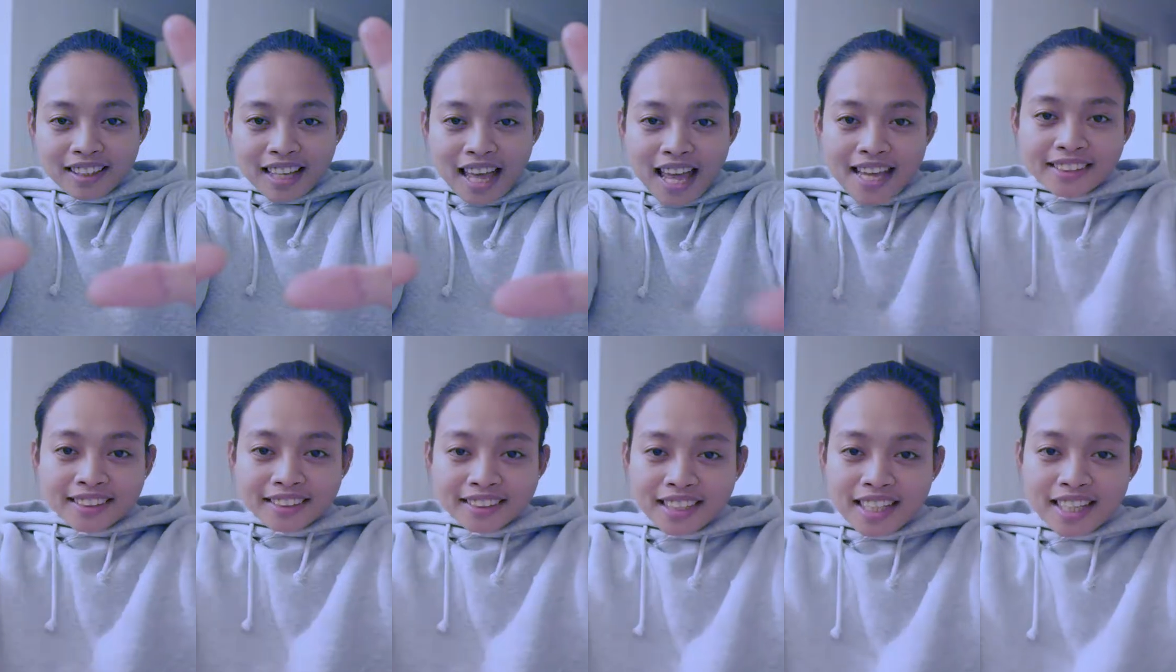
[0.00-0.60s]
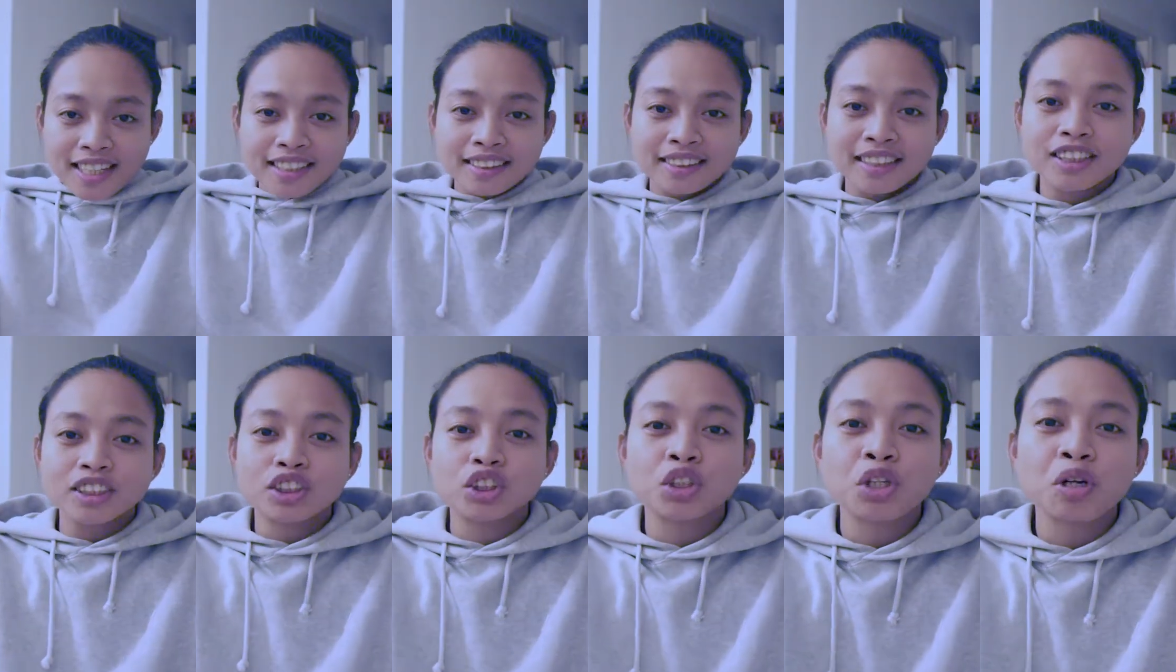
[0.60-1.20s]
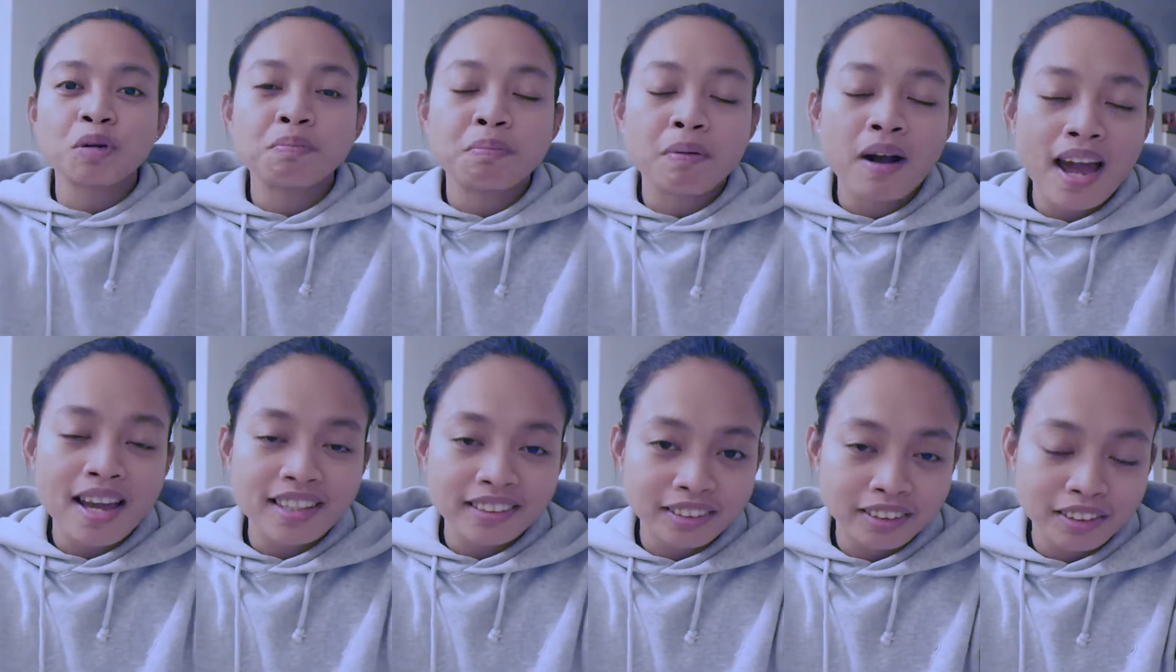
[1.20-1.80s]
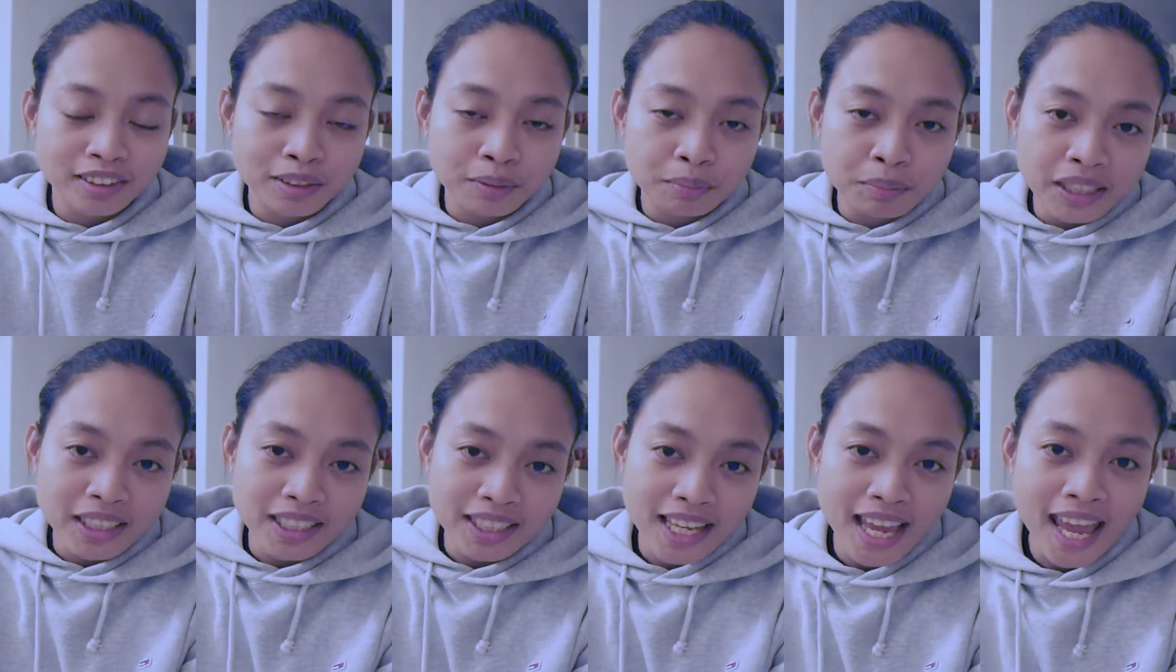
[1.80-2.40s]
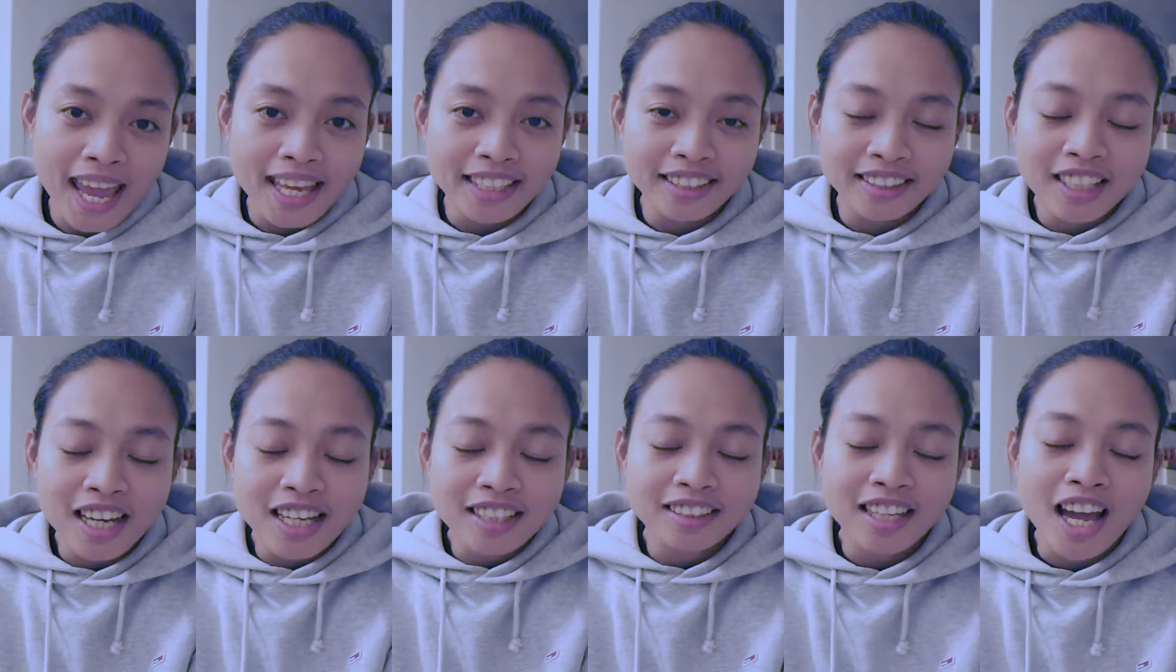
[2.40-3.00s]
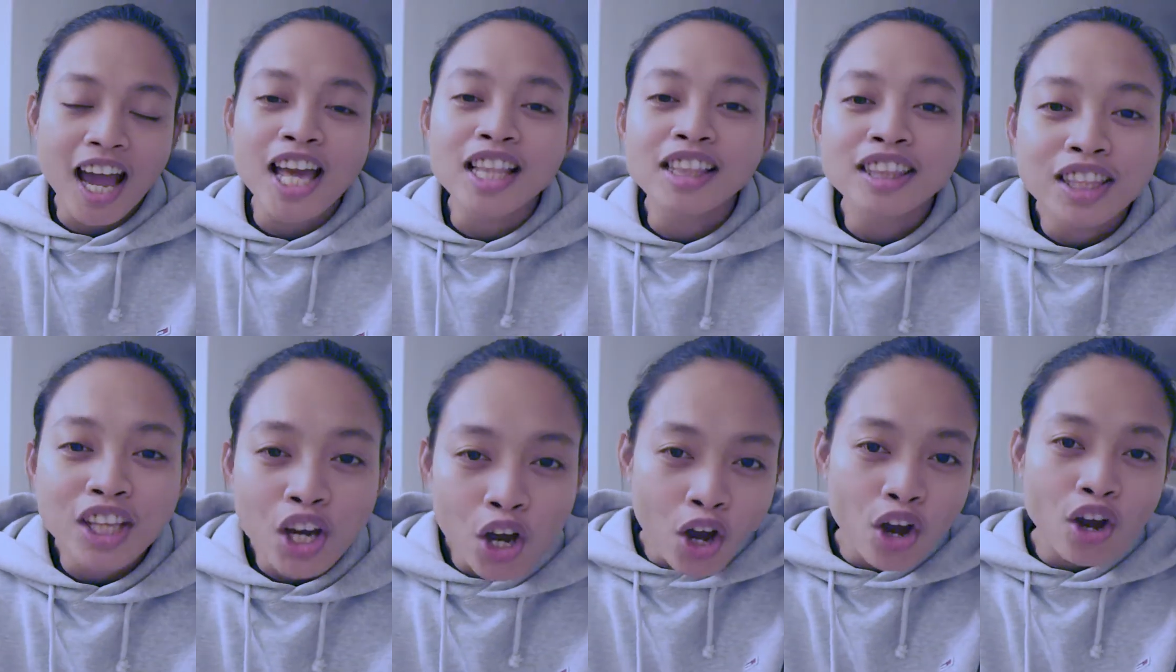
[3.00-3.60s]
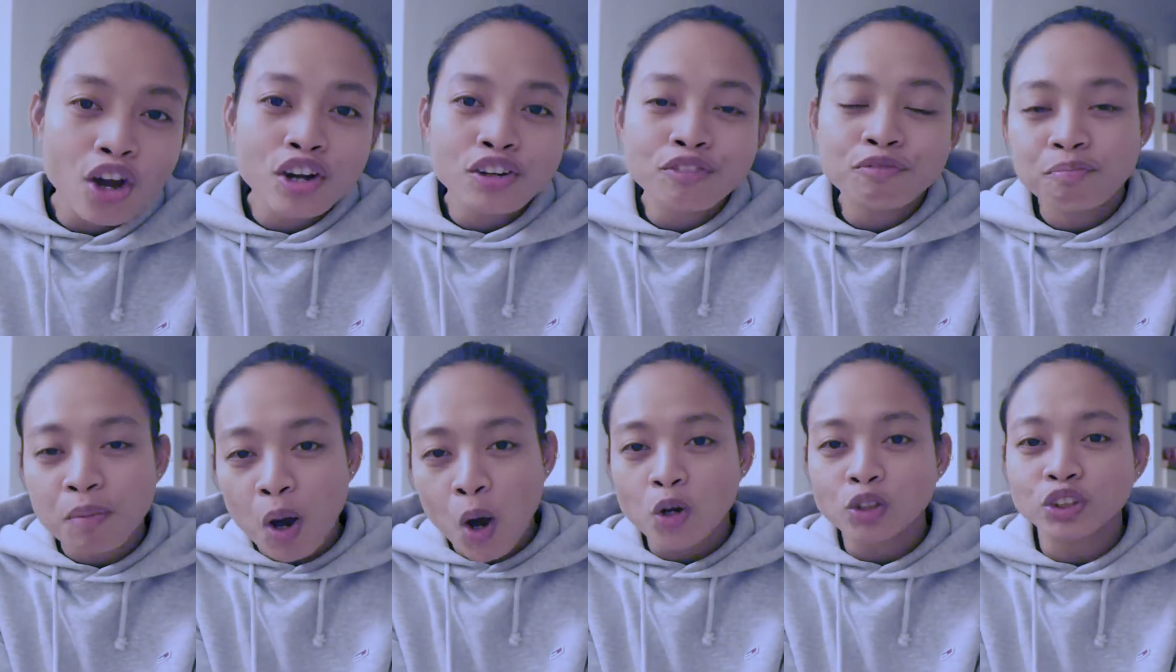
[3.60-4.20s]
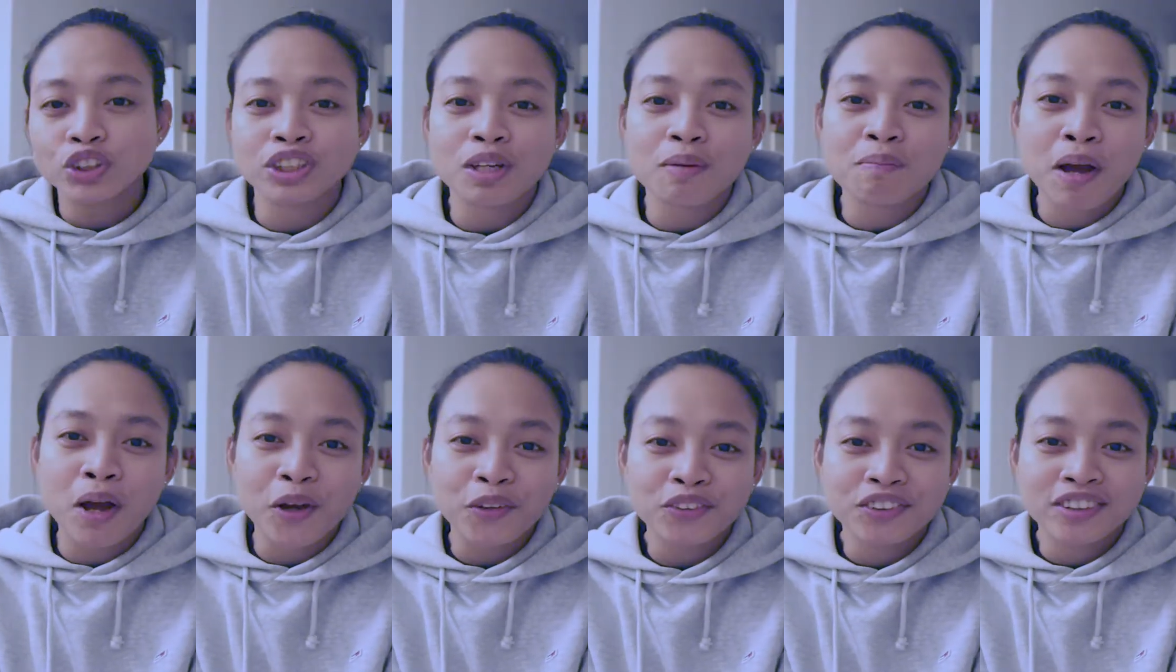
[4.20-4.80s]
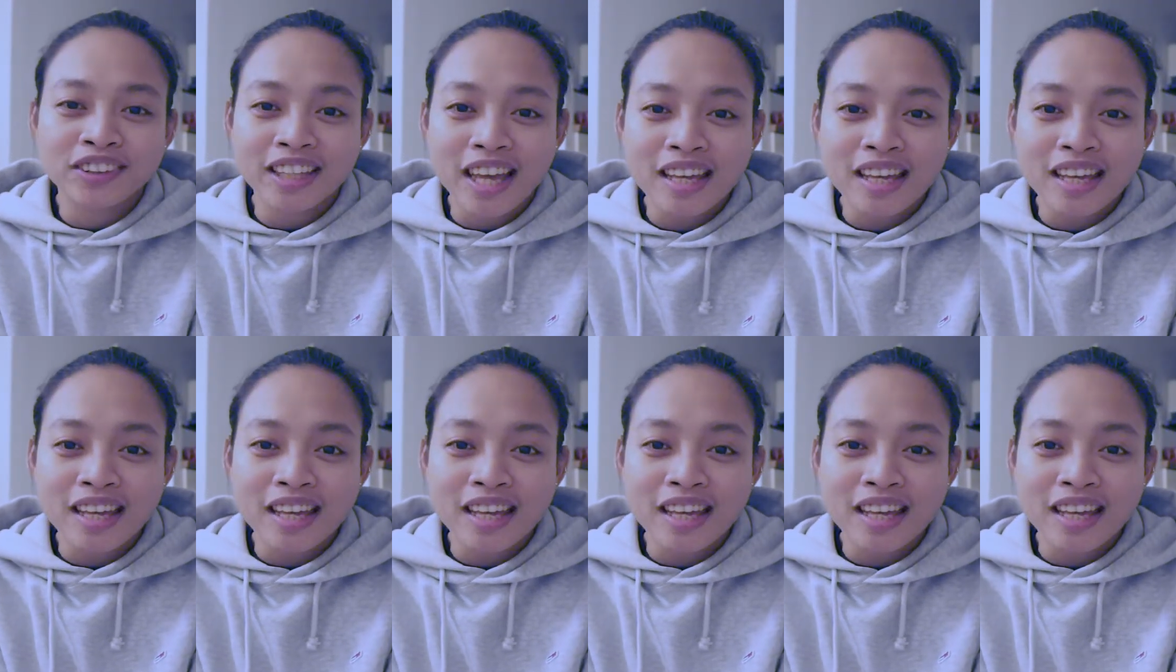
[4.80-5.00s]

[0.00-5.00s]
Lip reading: last thing that surprises me and that I love most about